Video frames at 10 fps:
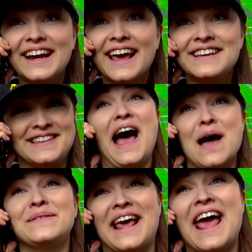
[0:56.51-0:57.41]
It is!
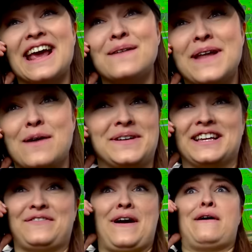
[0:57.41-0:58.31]
I'm gonna hang up now
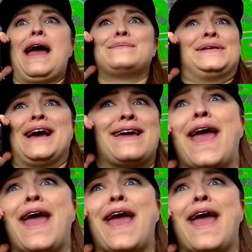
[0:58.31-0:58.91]
because of how happy I